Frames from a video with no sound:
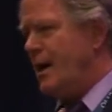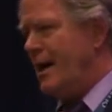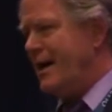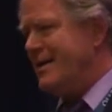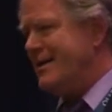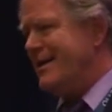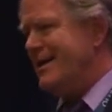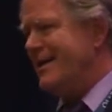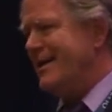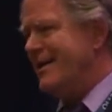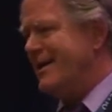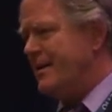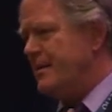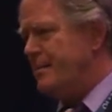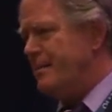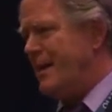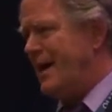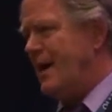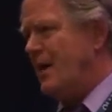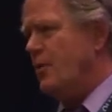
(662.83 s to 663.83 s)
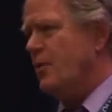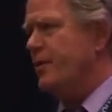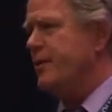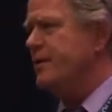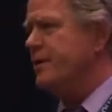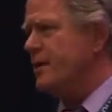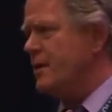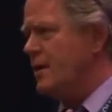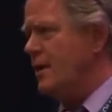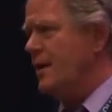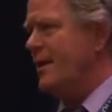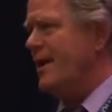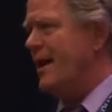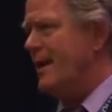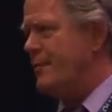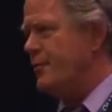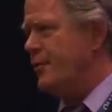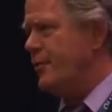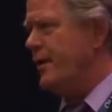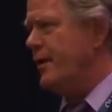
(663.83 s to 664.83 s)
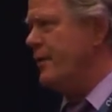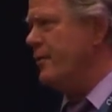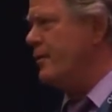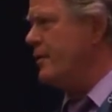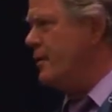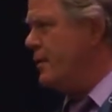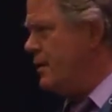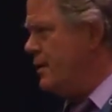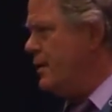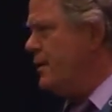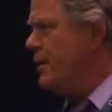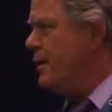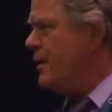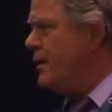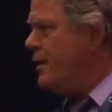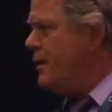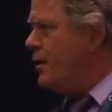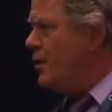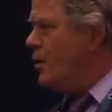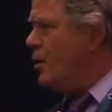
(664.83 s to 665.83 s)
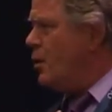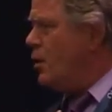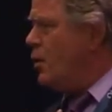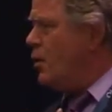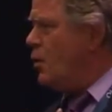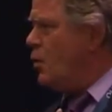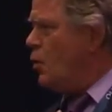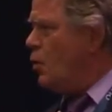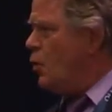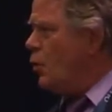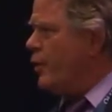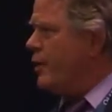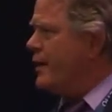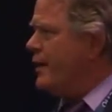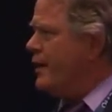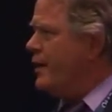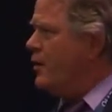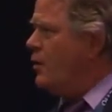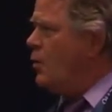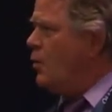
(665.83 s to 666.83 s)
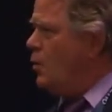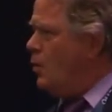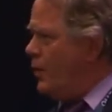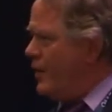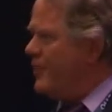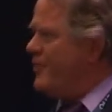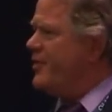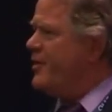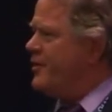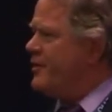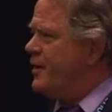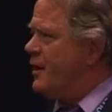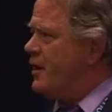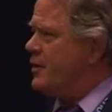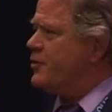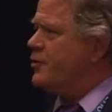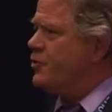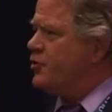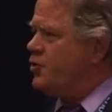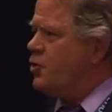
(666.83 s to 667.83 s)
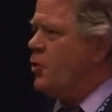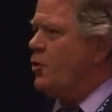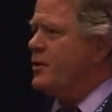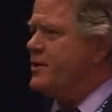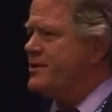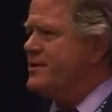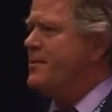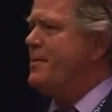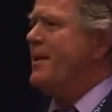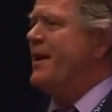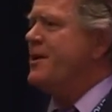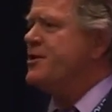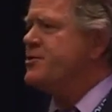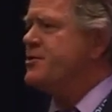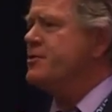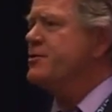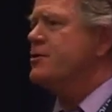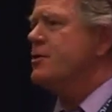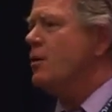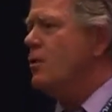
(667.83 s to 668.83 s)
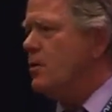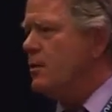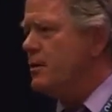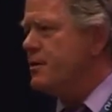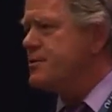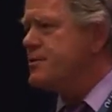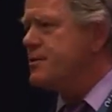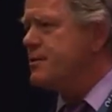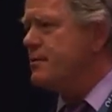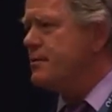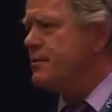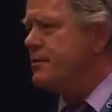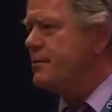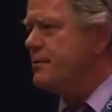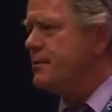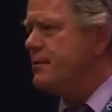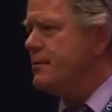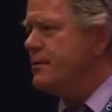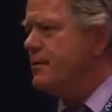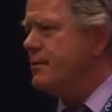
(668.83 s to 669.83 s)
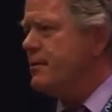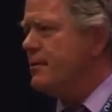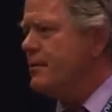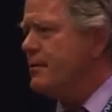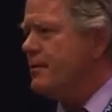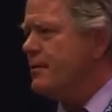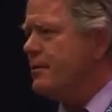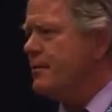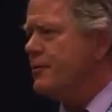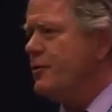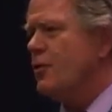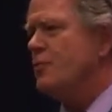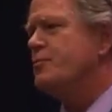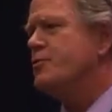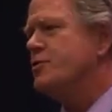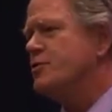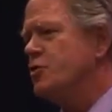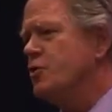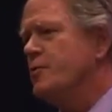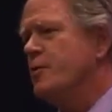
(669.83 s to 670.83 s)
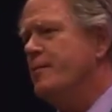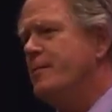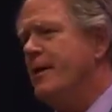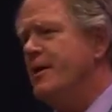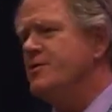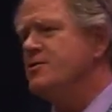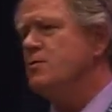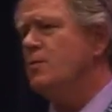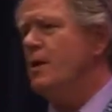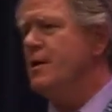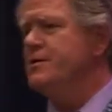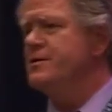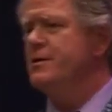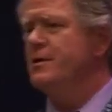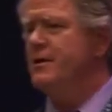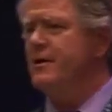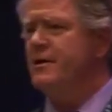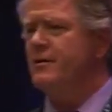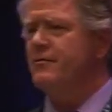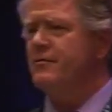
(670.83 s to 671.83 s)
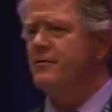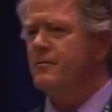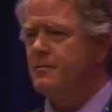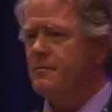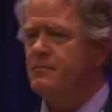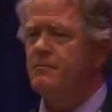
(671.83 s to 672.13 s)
ideally an empowered collaborator working with the doctor towards the patient's goals. Don't presume the patient wants to live.